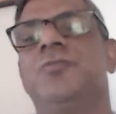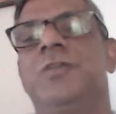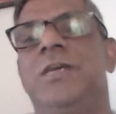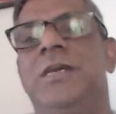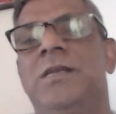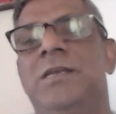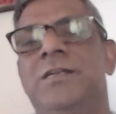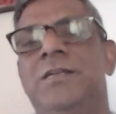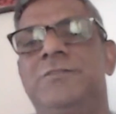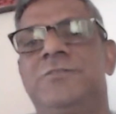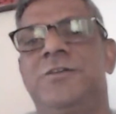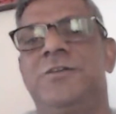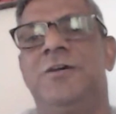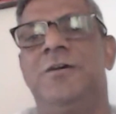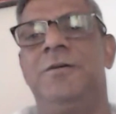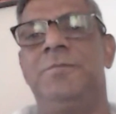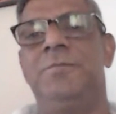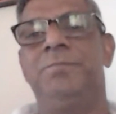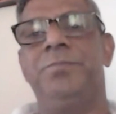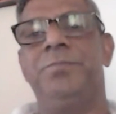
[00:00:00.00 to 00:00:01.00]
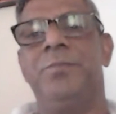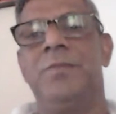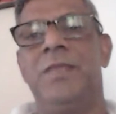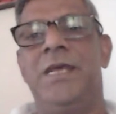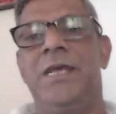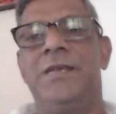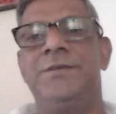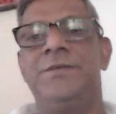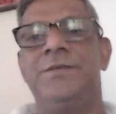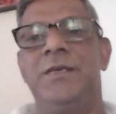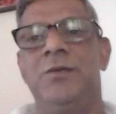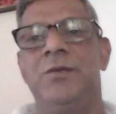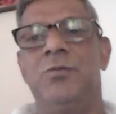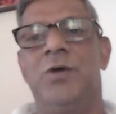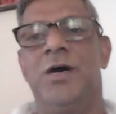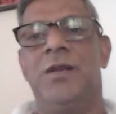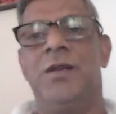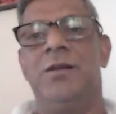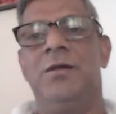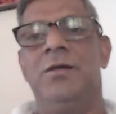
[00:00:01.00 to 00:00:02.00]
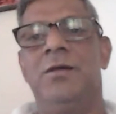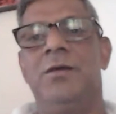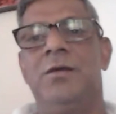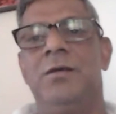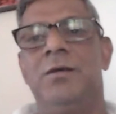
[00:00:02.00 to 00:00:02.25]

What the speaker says: to the listener that you are